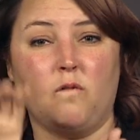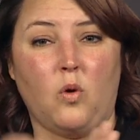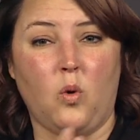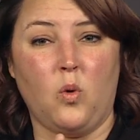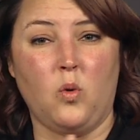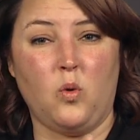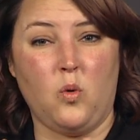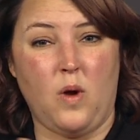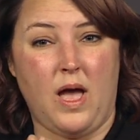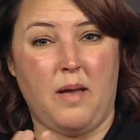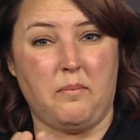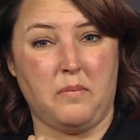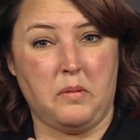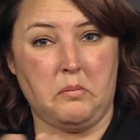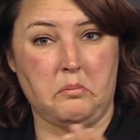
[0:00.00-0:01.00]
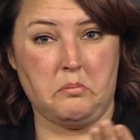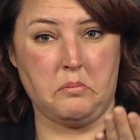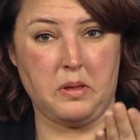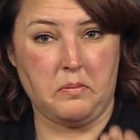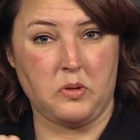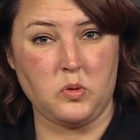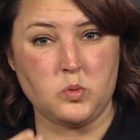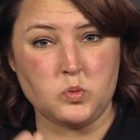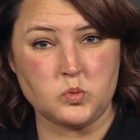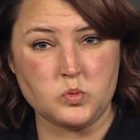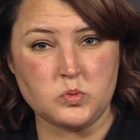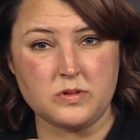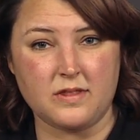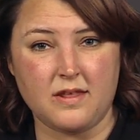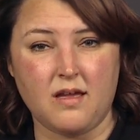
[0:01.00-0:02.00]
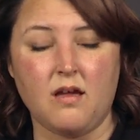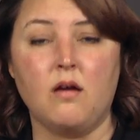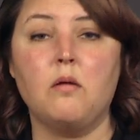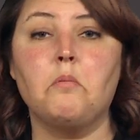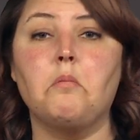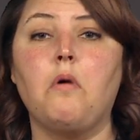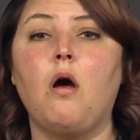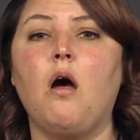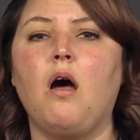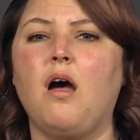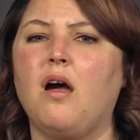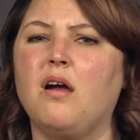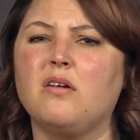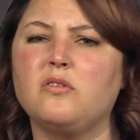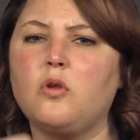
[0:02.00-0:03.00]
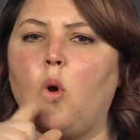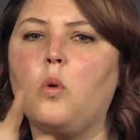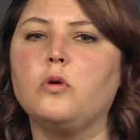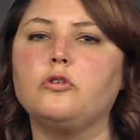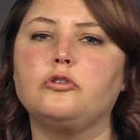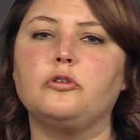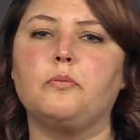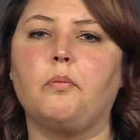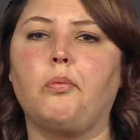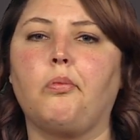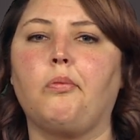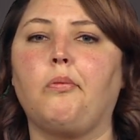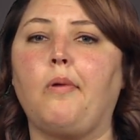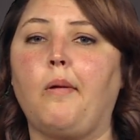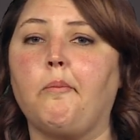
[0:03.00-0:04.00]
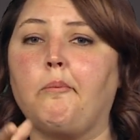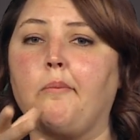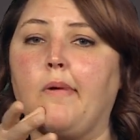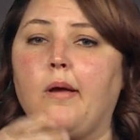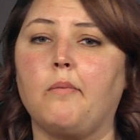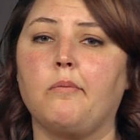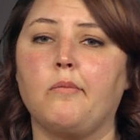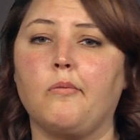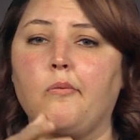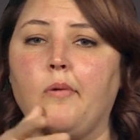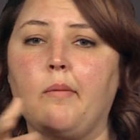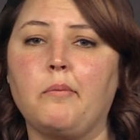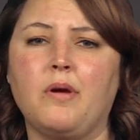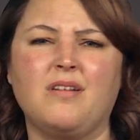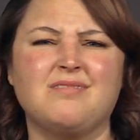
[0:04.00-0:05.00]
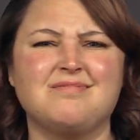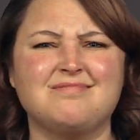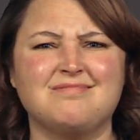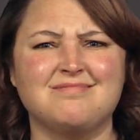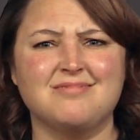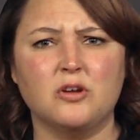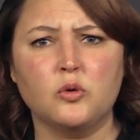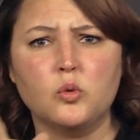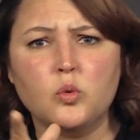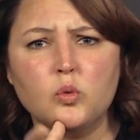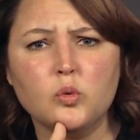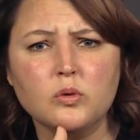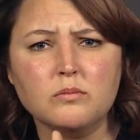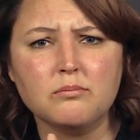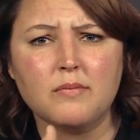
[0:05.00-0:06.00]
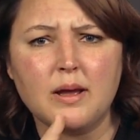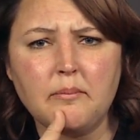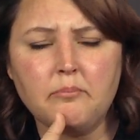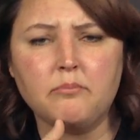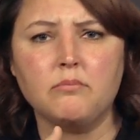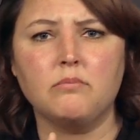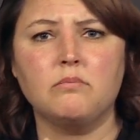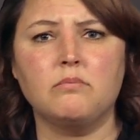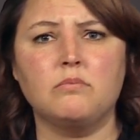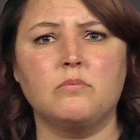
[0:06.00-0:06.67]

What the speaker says: But for heaven's sakes, don't just label them mum or grandma. Whose mum? Which grandma?